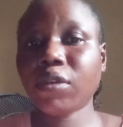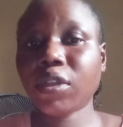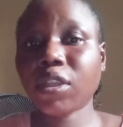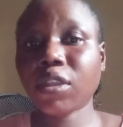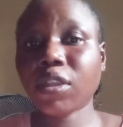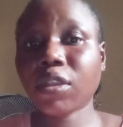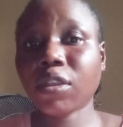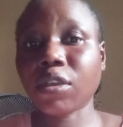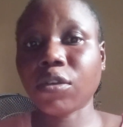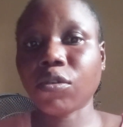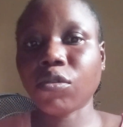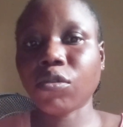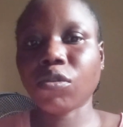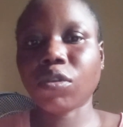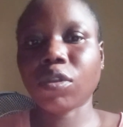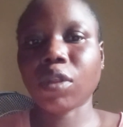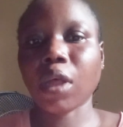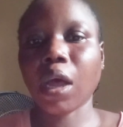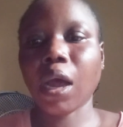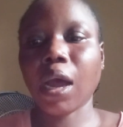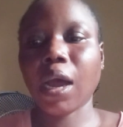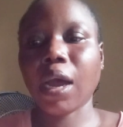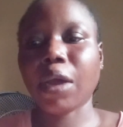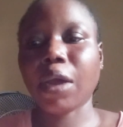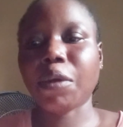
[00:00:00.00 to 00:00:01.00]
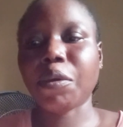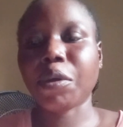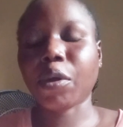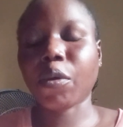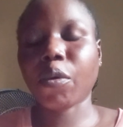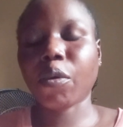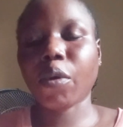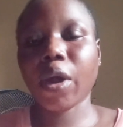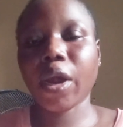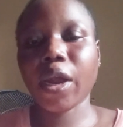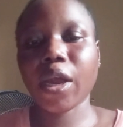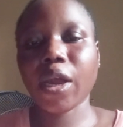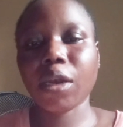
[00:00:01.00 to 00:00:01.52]
skills that are
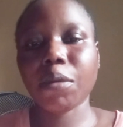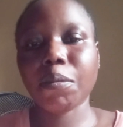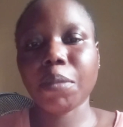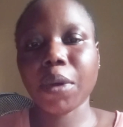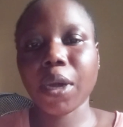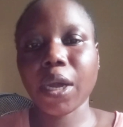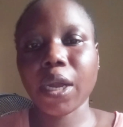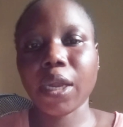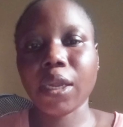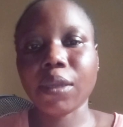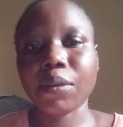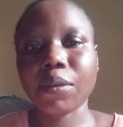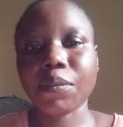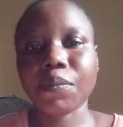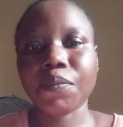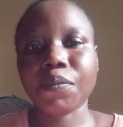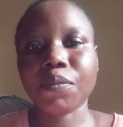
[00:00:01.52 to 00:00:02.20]
required by